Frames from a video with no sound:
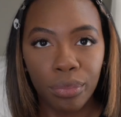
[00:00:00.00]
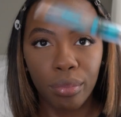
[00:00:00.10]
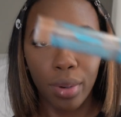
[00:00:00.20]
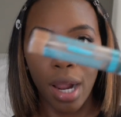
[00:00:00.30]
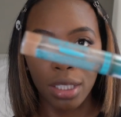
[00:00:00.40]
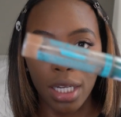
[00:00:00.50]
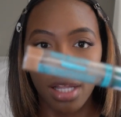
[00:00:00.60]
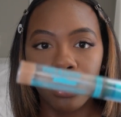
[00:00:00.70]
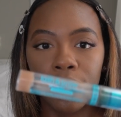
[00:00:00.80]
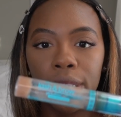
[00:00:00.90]
Brow
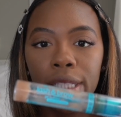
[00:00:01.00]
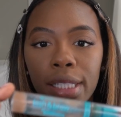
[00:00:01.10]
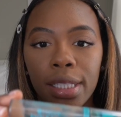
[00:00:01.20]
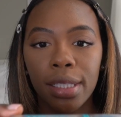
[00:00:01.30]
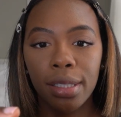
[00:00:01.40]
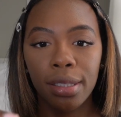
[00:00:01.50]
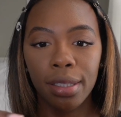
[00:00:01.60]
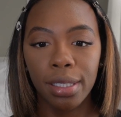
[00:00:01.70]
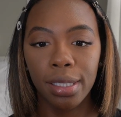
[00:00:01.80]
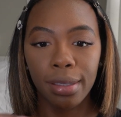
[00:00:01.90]
gel. This
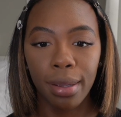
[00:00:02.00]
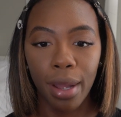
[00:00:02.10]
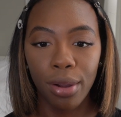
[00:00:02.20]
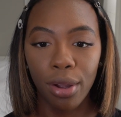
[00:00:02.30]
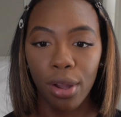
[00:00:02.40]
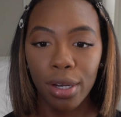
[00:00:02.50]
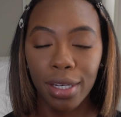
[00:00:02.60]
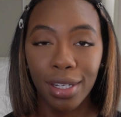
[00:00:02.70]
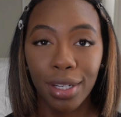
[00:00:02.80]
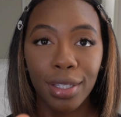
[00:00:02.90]
is about gone
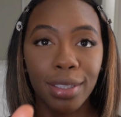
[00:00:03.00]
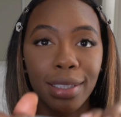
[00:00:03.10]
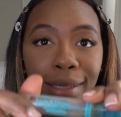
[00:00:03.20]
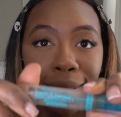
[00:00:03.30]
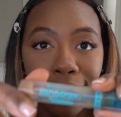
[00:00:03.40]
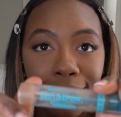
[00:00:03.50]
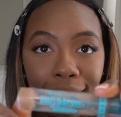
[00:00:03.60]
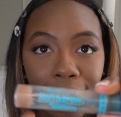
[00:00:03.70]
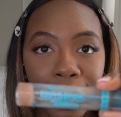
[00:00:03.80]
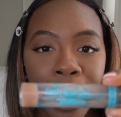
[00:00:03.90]
and looks
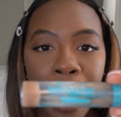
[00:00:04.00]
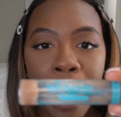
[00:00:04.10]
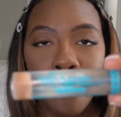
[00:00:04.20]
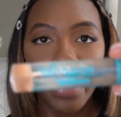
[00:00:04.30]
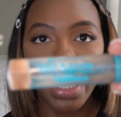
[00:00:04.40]
disgusting, but